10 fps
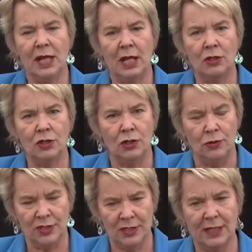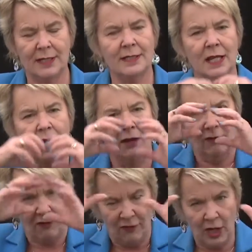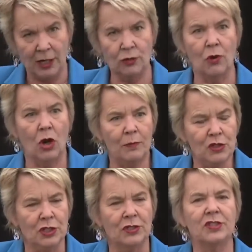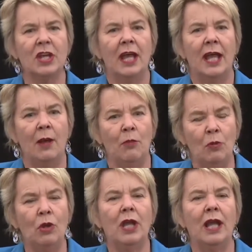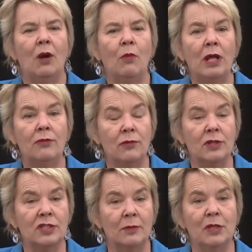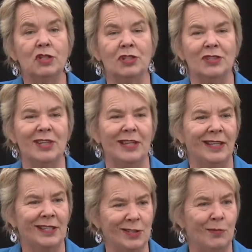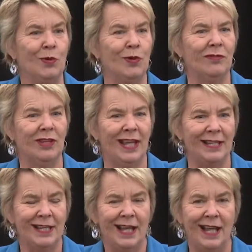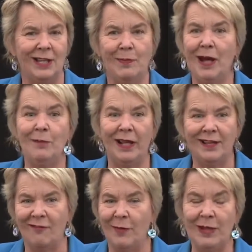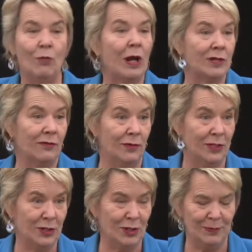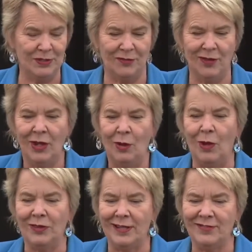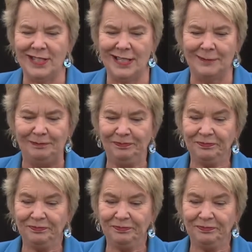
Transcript: down to 6 final options, and we're working our way through the submissions and the support for that. And the public have been wonderful in terms of what they've said.